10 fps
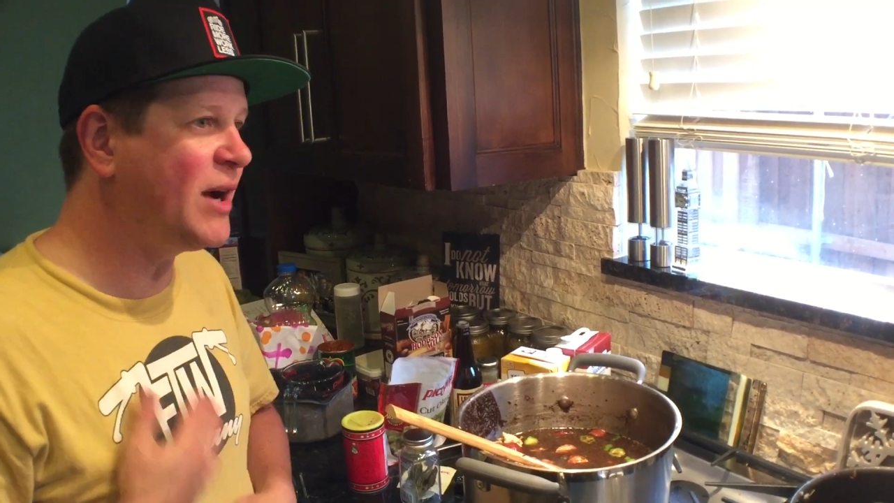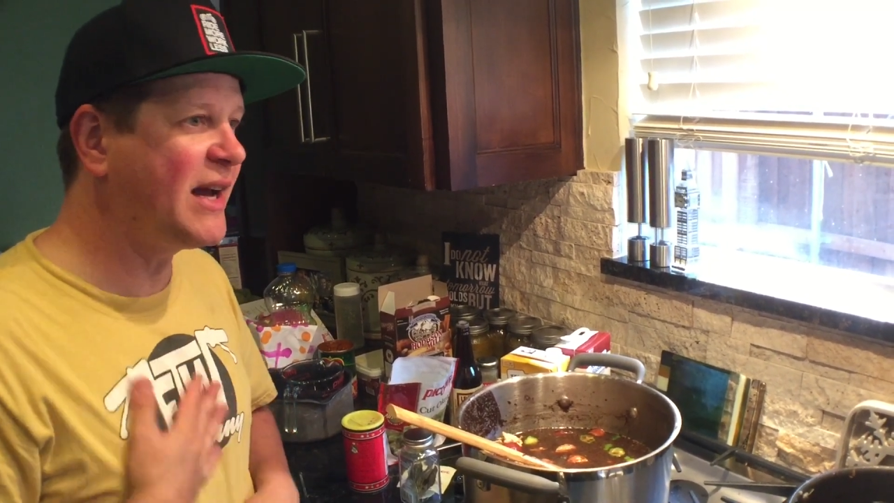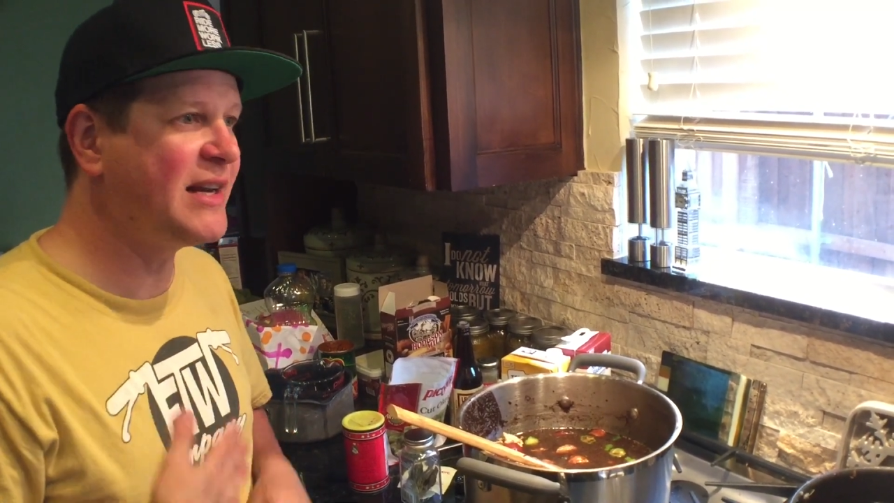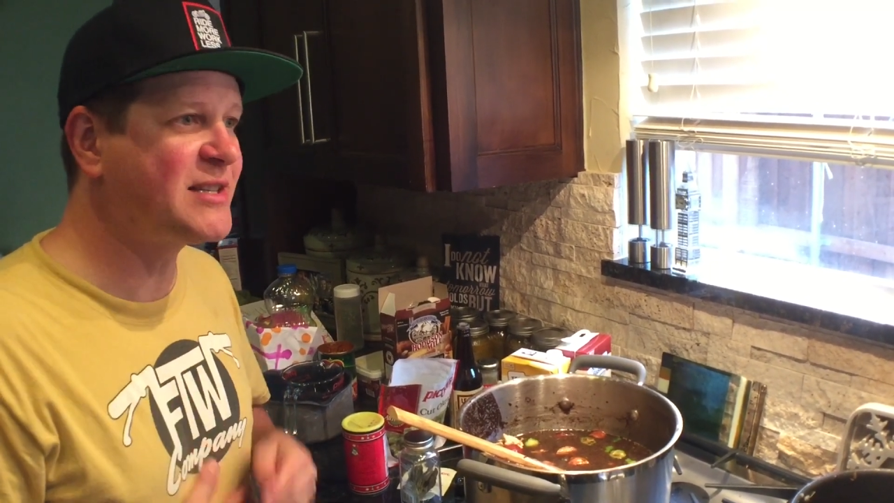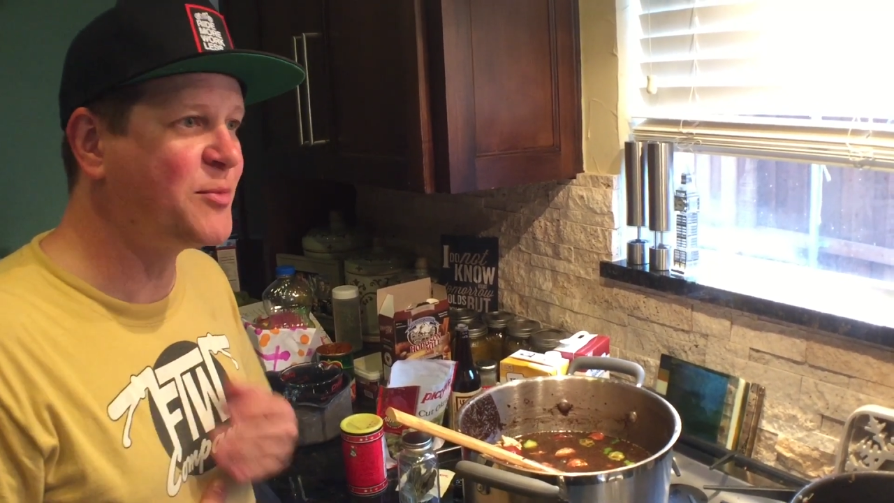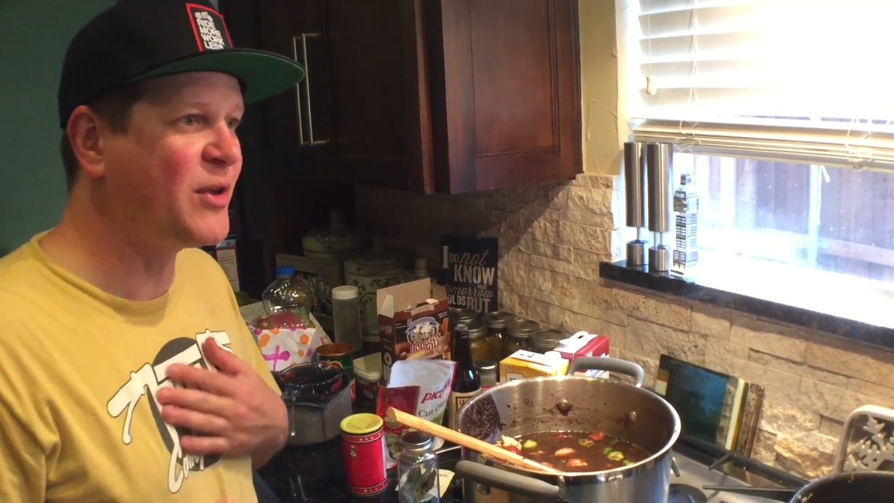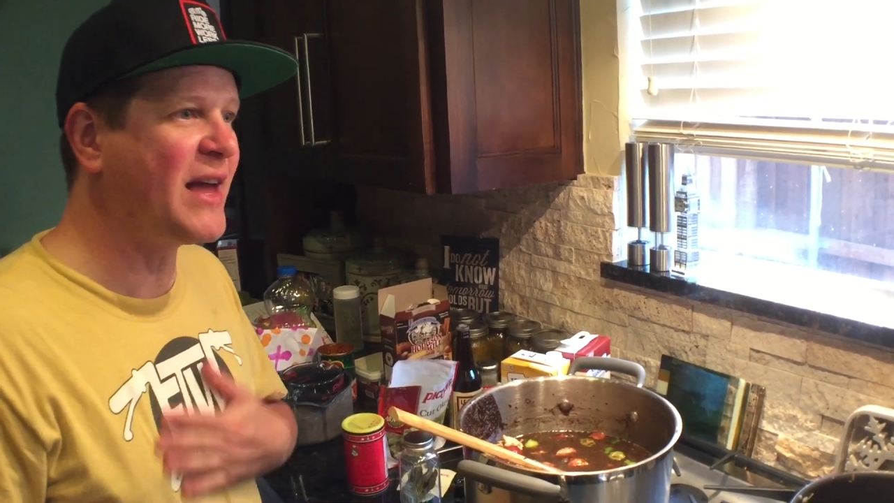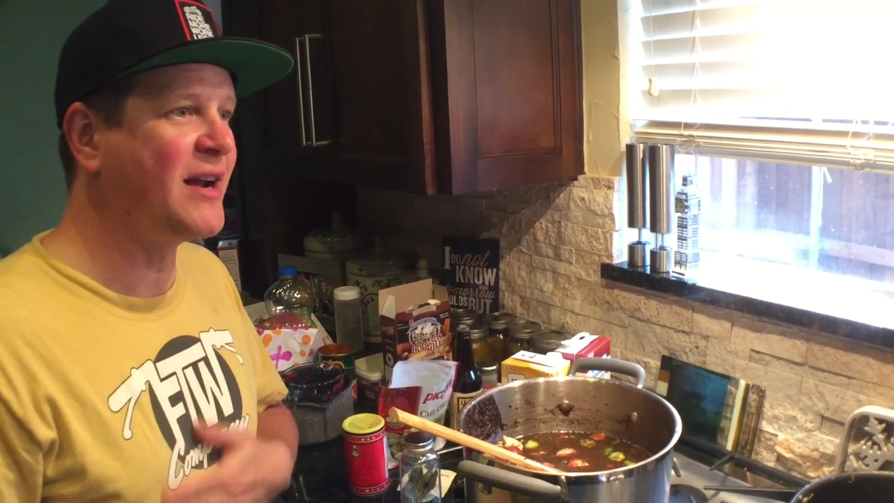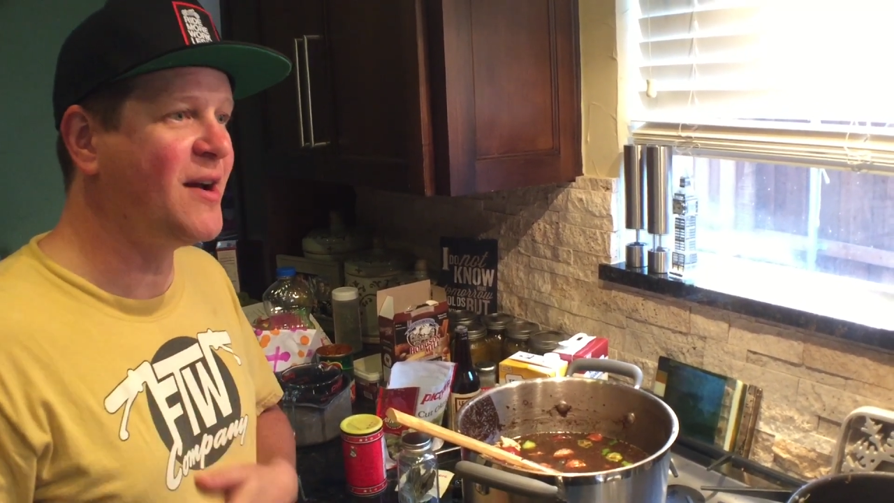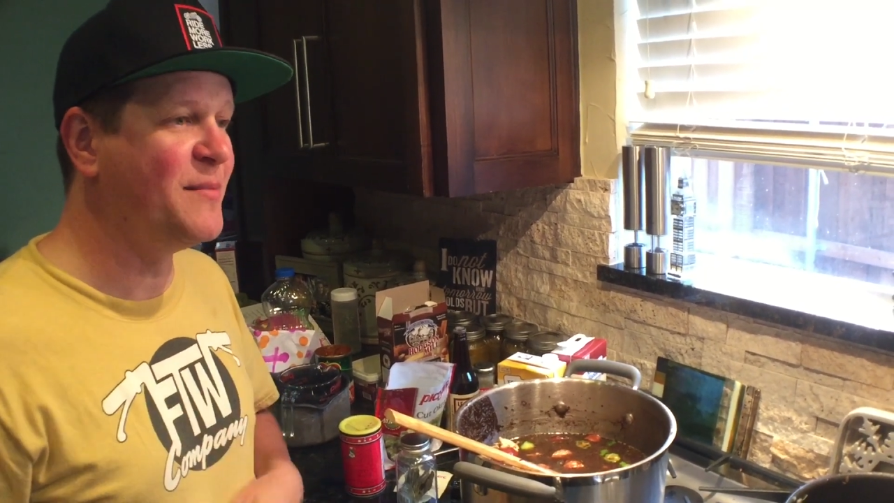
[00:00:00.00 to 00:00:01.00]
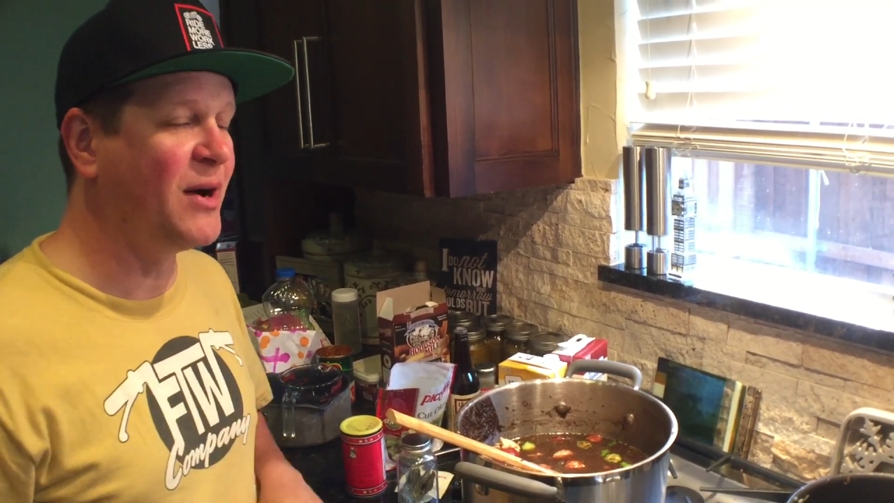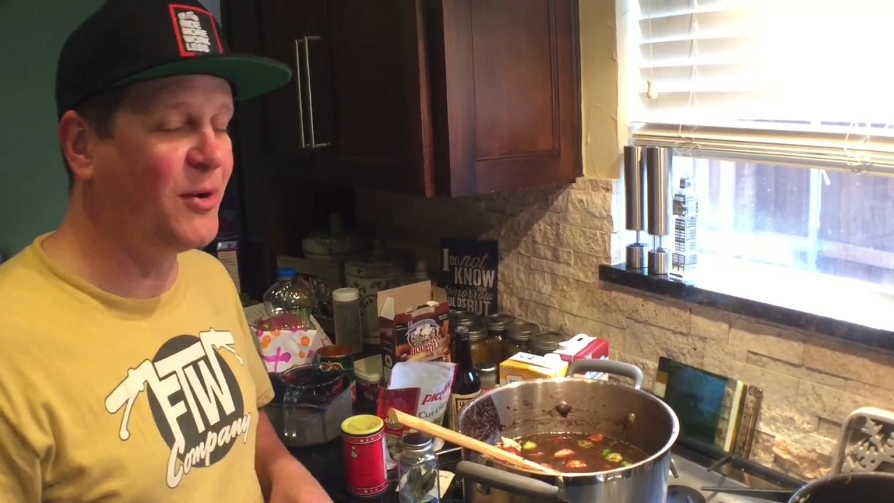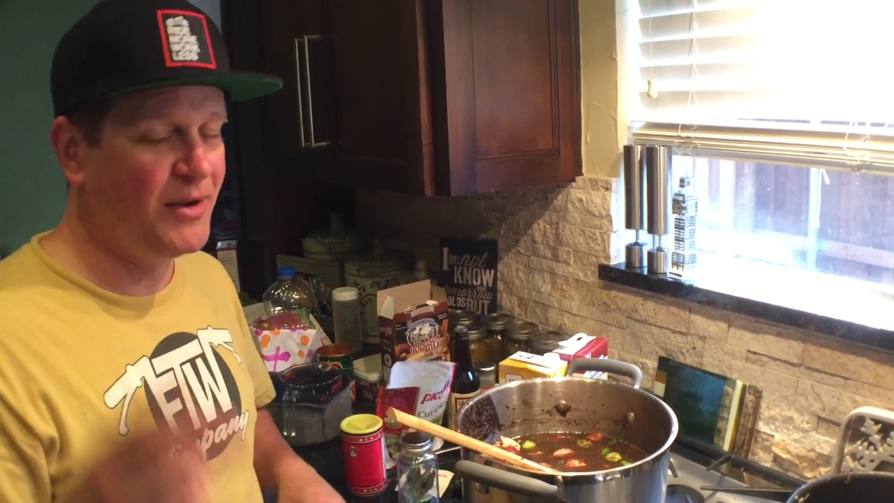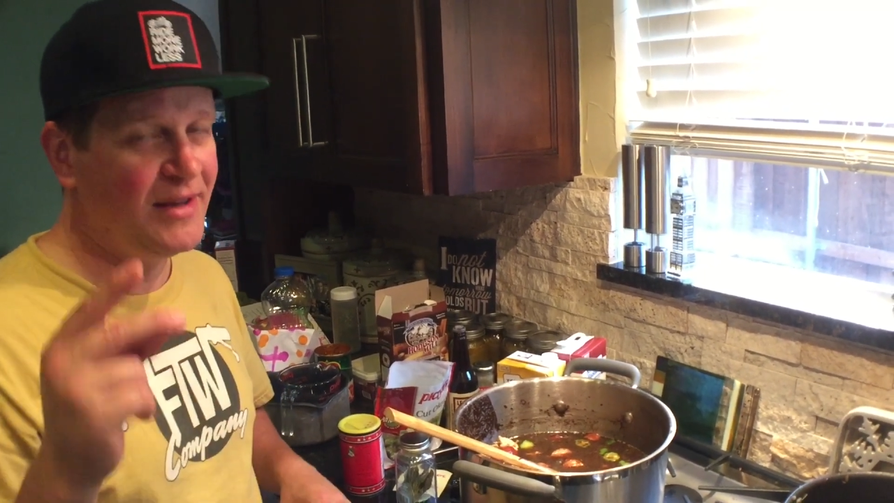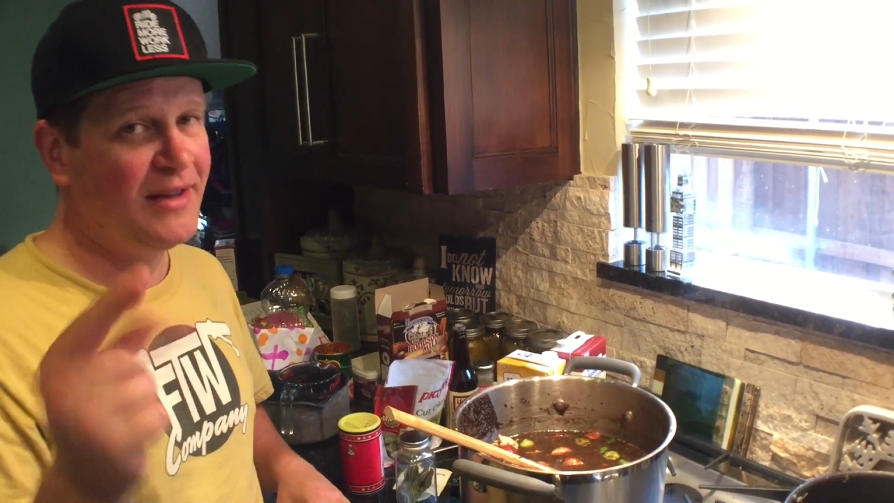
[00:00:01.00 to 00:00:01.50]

I got to eat some more of that gumbo.